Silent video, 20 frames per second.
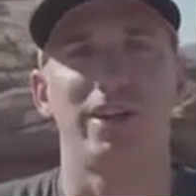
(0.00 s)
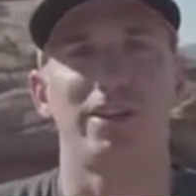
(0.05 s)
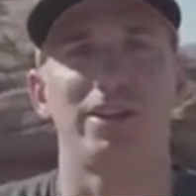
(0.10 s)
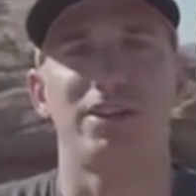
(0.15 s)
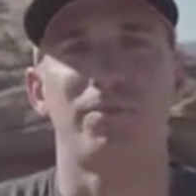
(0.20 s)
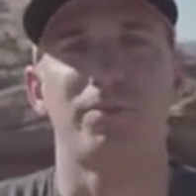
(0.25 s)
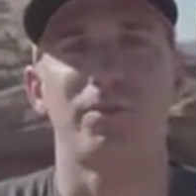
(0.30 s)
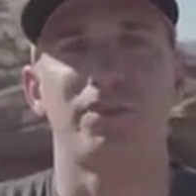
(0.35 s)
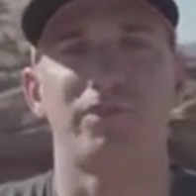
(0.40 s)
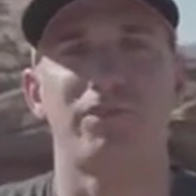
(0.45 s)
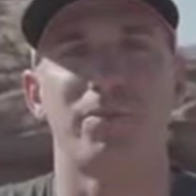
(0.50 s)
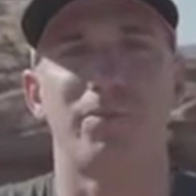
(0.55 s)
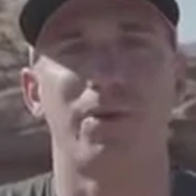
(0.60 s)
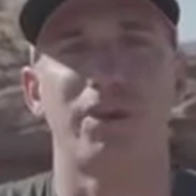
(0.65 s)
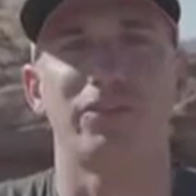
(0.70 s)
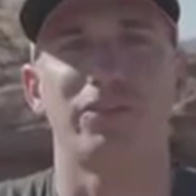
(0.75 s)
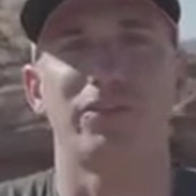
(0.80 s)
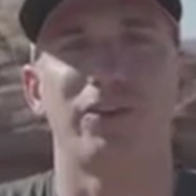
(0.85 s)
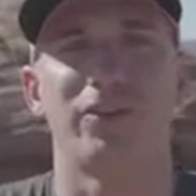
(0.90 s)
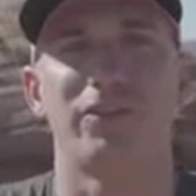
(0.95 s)
any number of the
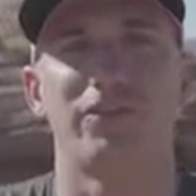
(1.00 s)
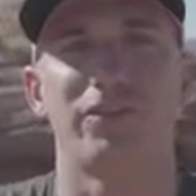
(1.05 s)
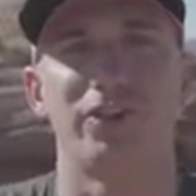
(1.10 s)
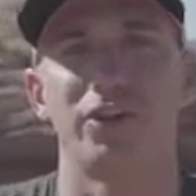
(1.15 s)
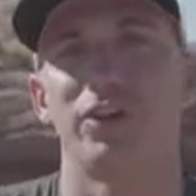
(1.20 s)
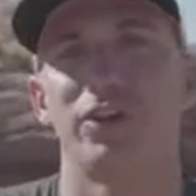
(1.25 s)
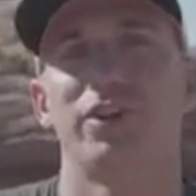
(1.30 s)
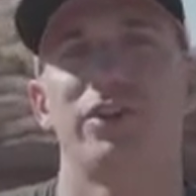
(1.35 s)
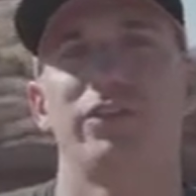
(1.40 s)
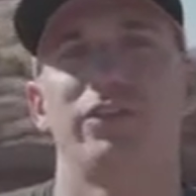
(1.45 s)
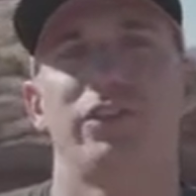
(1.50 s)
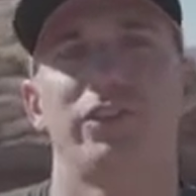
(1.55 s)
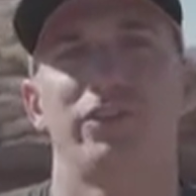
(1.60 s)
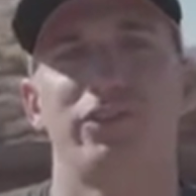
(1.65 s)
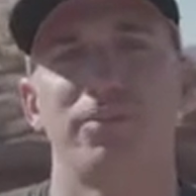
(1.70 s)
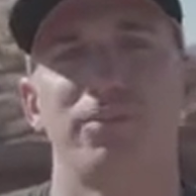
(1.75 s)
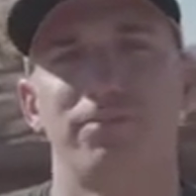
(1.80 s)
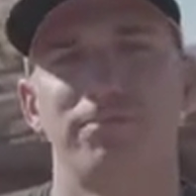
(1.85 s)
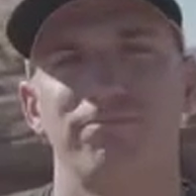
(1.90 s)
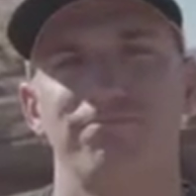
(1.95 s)
parts of your
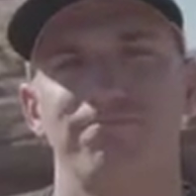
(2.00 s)
system.